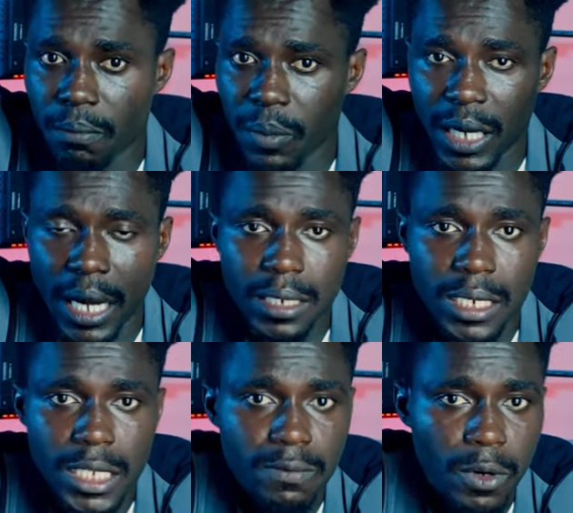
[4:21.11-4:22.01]
pick
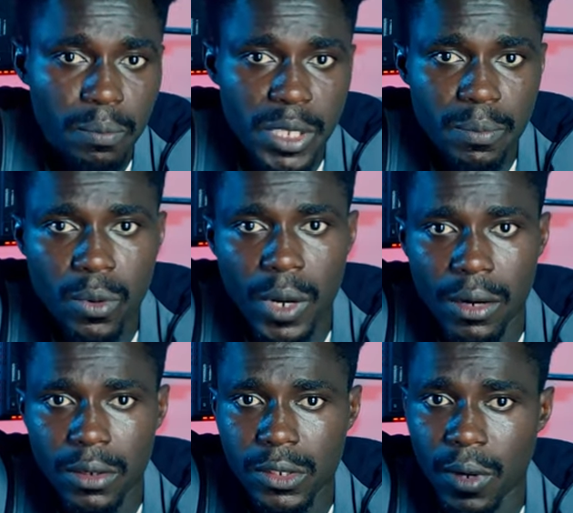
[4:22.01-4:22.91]
ideas from people,
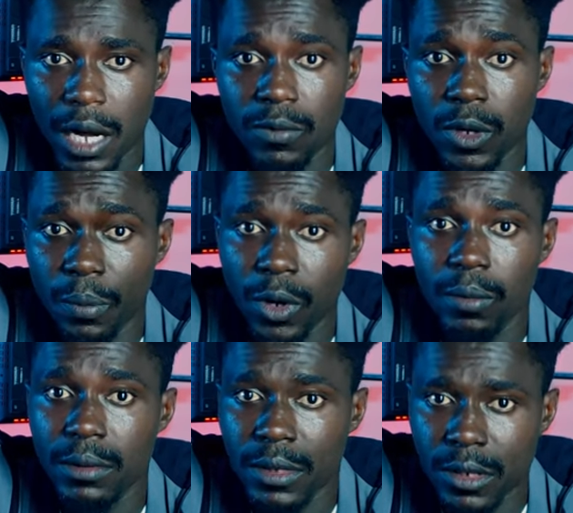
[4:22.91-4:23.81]
and also have your
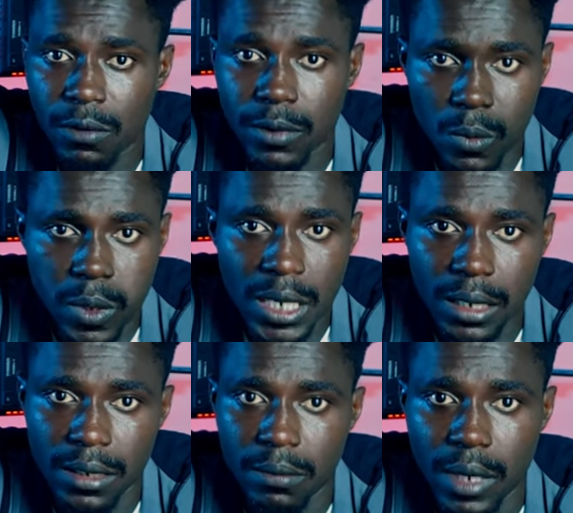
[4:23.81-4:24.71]
problems solved
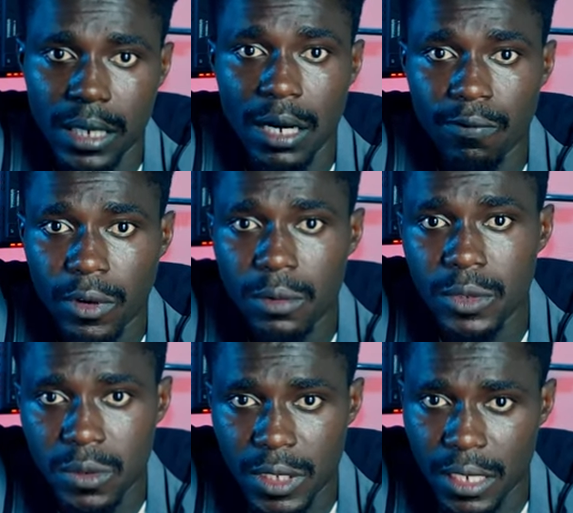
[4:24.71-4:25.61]
quickly by their forum
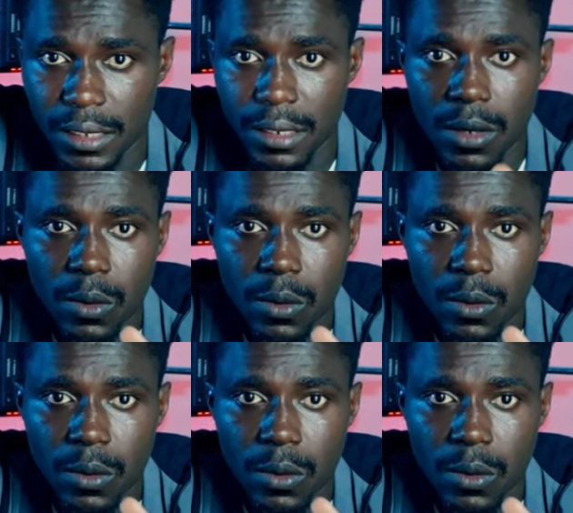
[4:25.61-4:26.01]
users